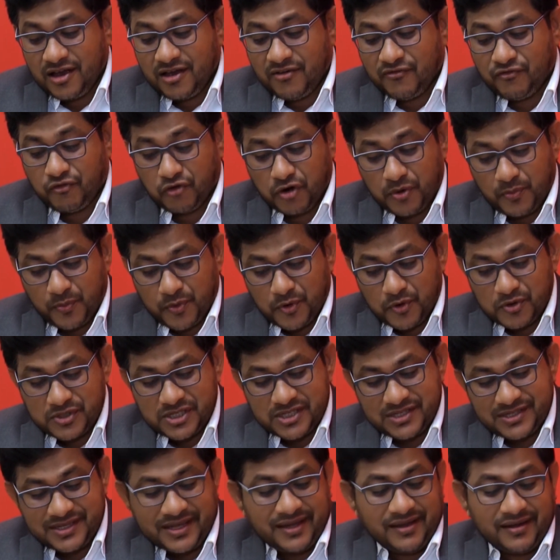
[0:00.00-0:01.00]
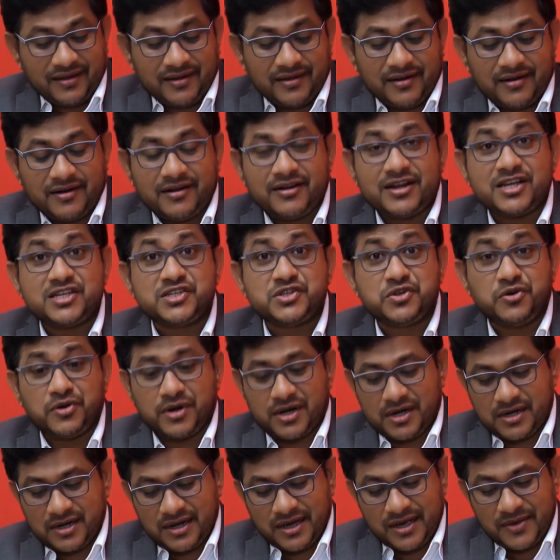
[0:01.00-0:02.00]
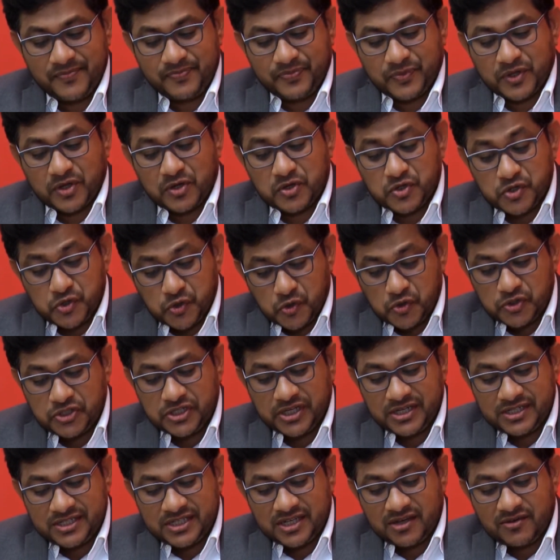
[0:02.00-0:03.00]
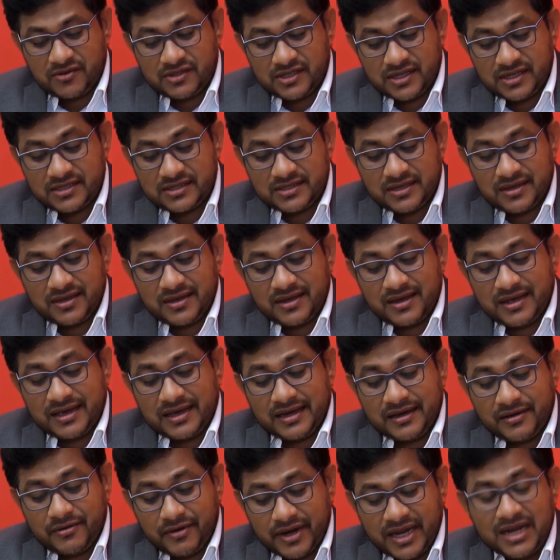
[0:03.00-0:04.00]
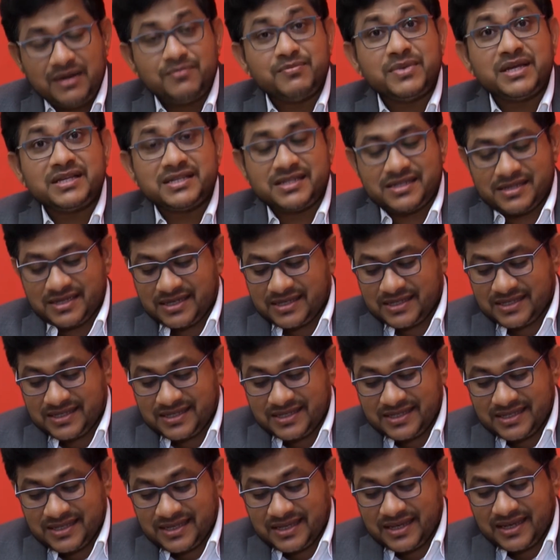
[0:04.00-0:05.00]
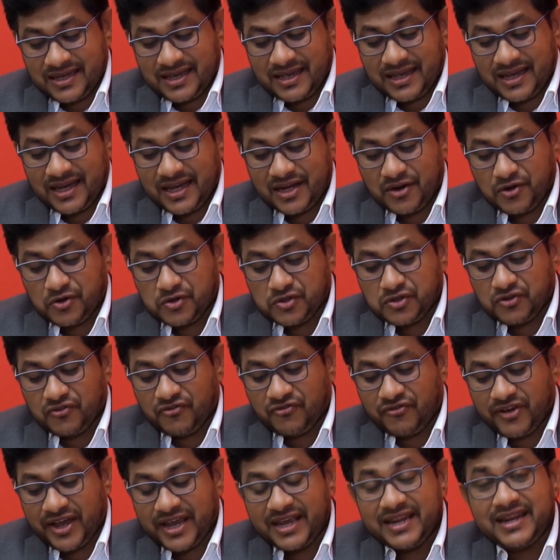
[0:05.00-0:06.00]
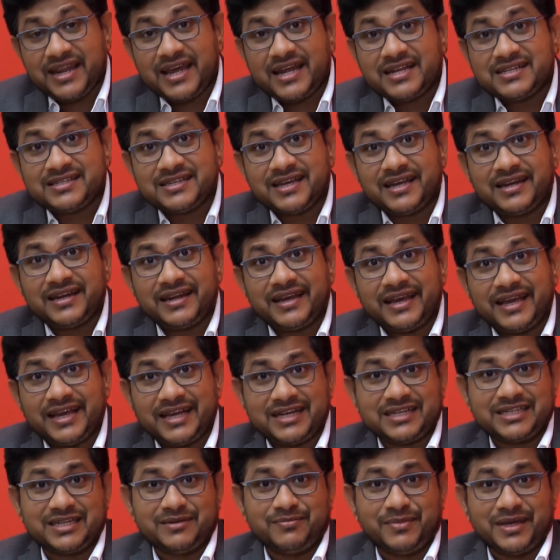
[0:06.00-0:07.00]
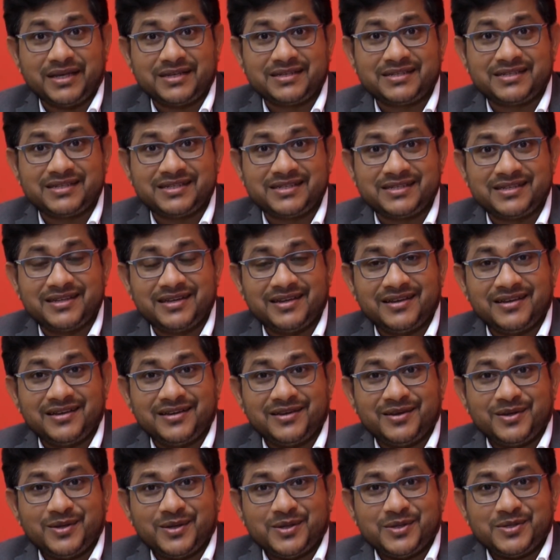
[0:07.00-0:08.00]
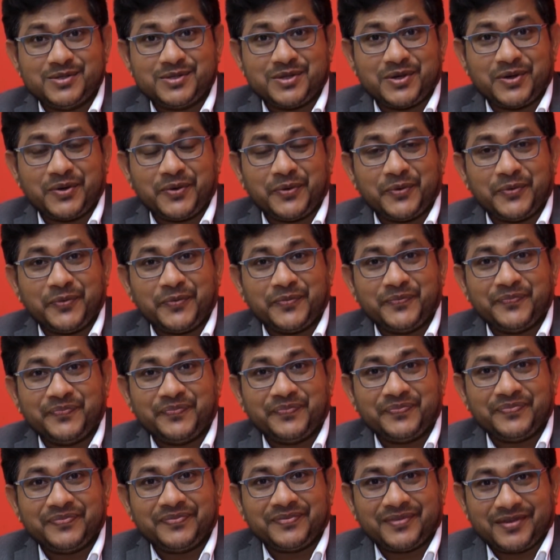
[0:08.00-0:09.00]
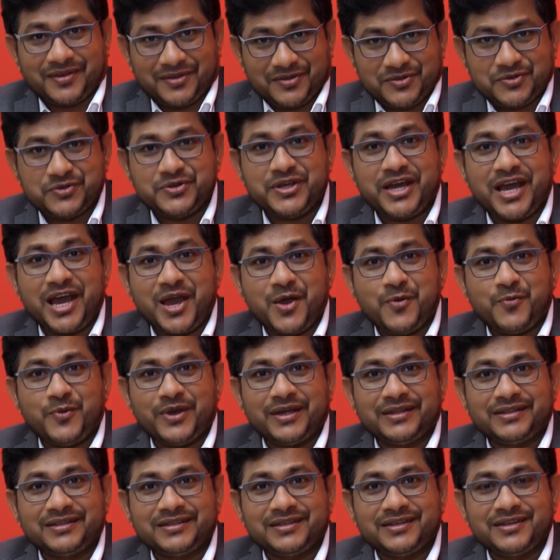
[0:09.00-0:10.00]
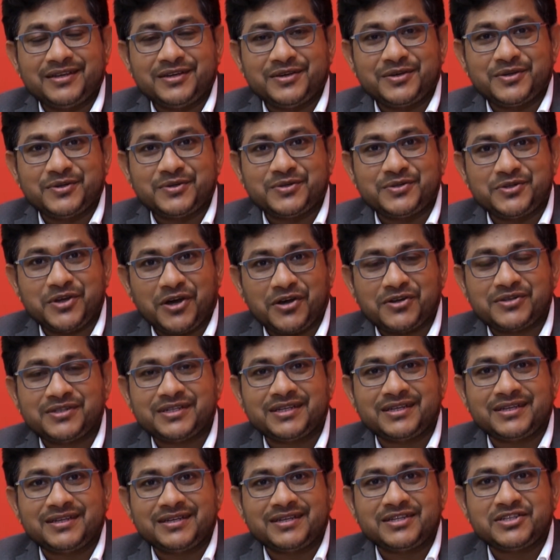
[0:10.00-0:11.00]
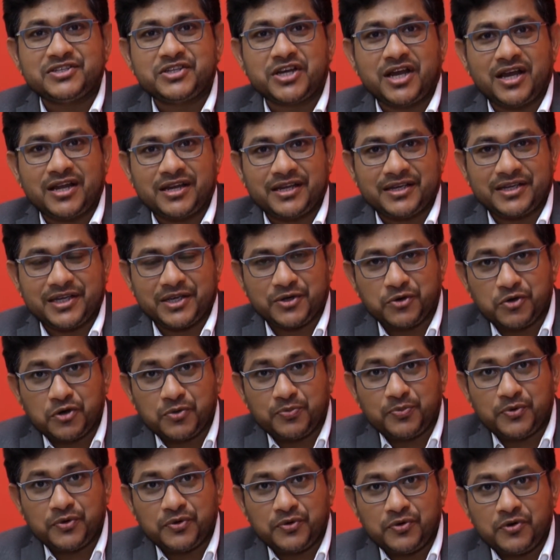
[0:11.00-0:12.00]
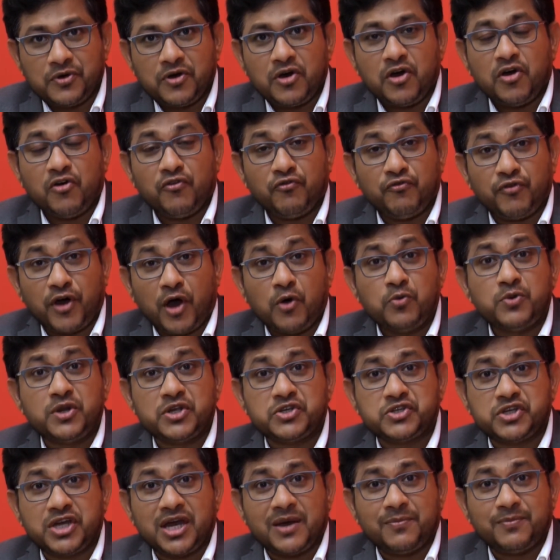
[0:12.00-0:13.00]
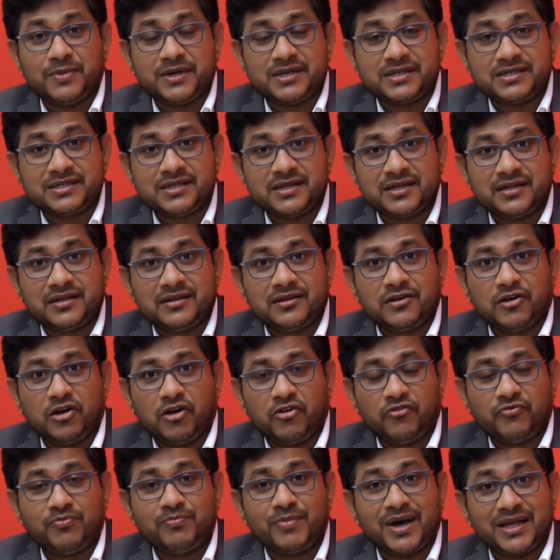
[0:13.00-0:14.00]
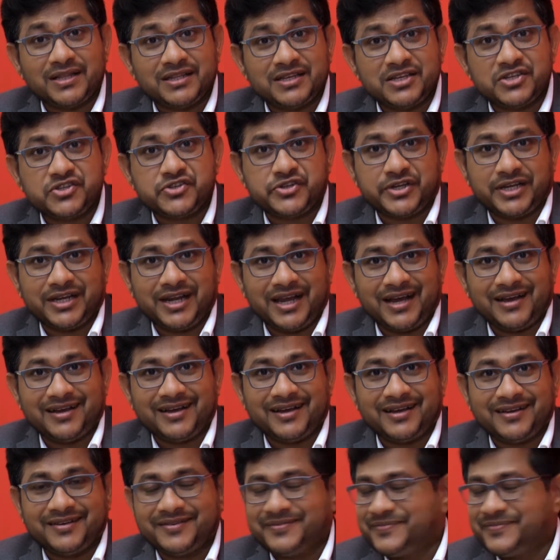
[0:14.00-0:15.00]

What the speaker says: food processing, restaurant, social services, green business and also finance and academics. So today I am with Dr. Janaki Kurupu, founder chairperson of Mother Sri Lanka.